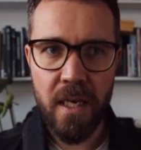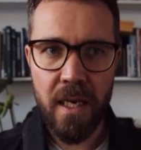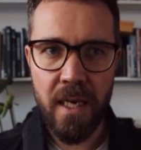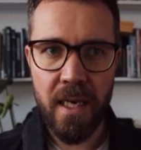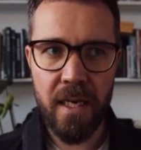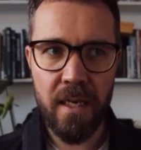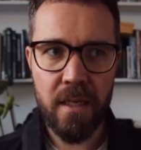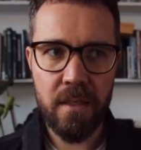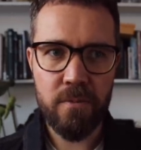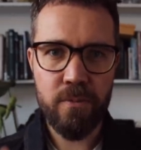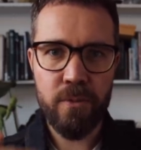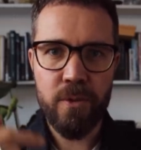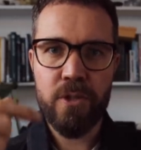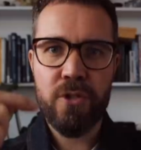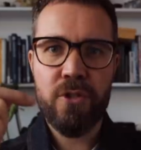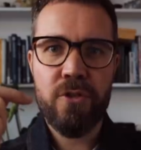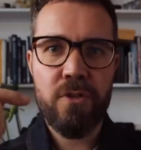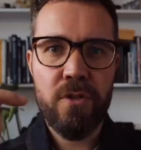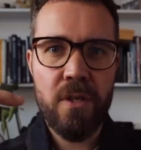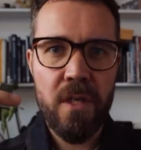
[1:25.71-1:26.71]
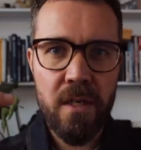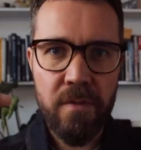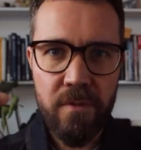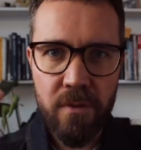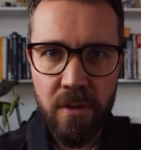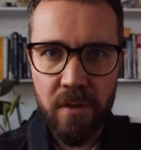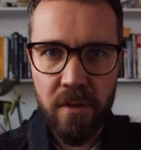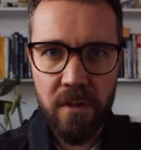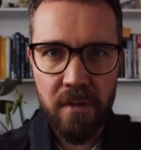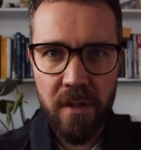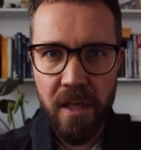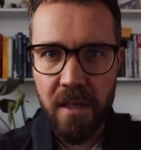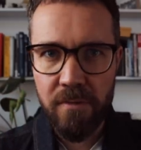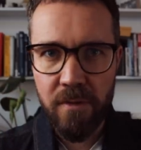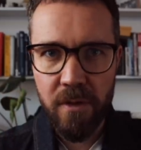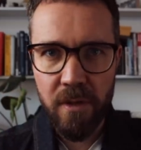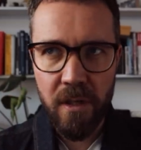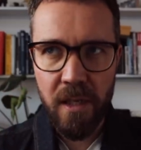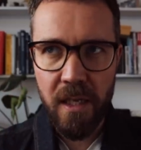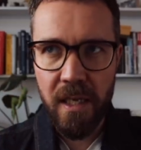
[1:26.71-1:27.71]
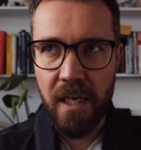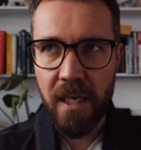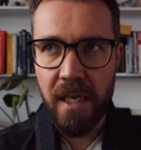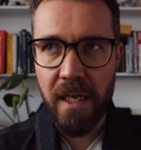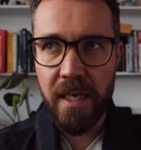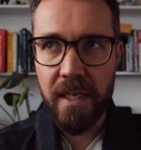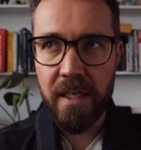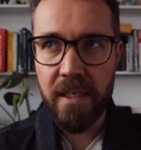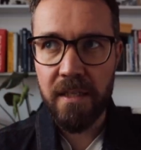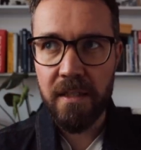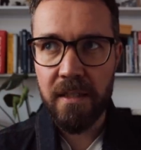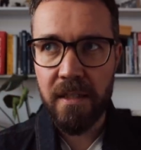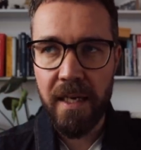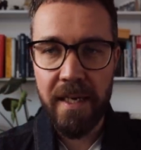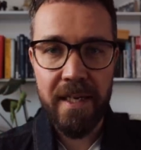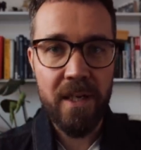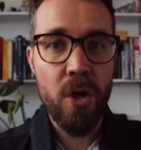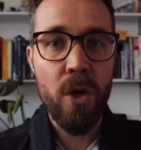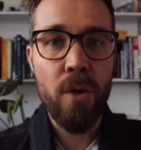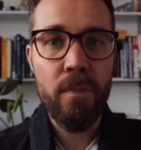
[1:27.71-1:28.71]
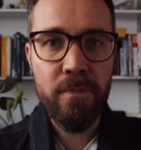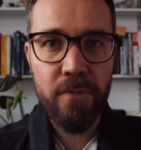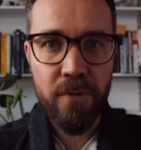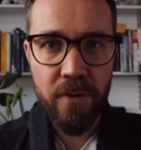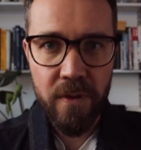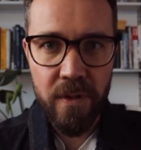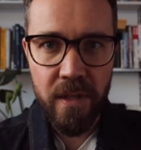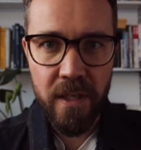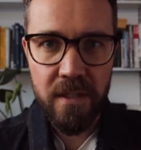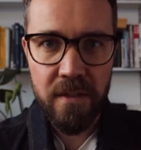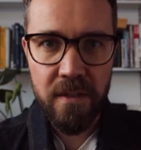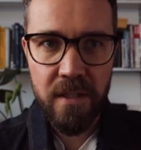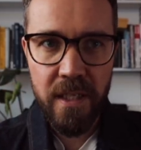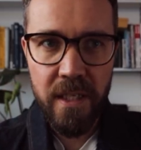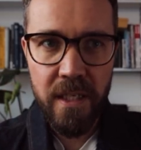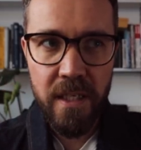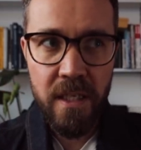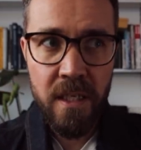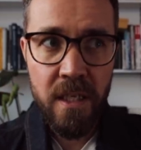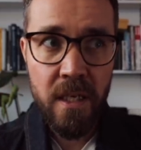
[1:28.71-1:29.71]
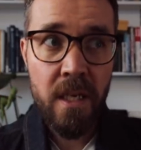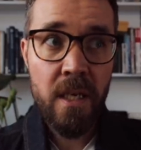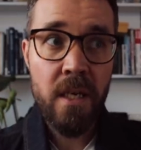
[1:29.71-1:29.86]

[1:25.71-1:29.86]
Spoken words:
And whichever level I opt for that day